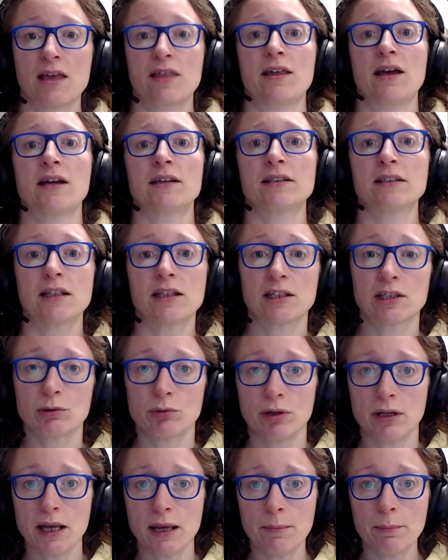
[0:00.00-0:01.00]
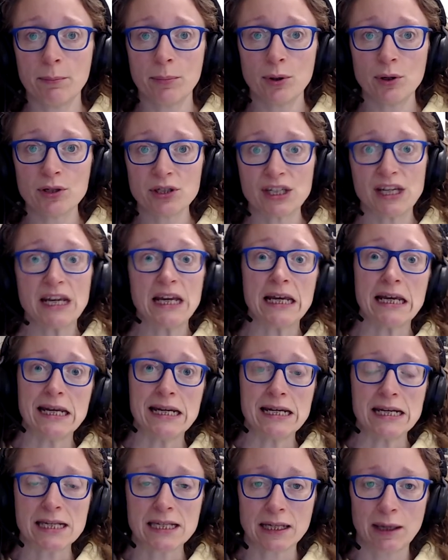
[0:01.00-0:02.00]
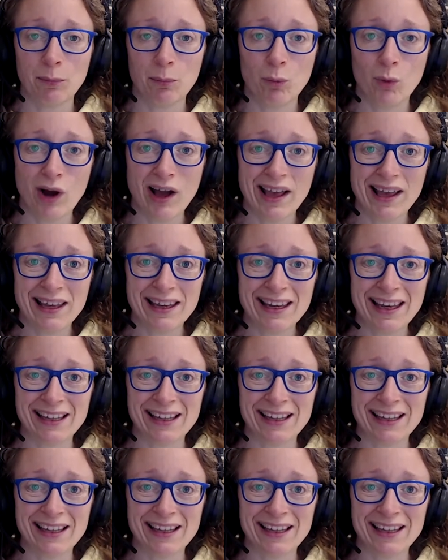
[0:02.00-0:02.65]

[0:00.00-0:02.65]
that sensory input in some way,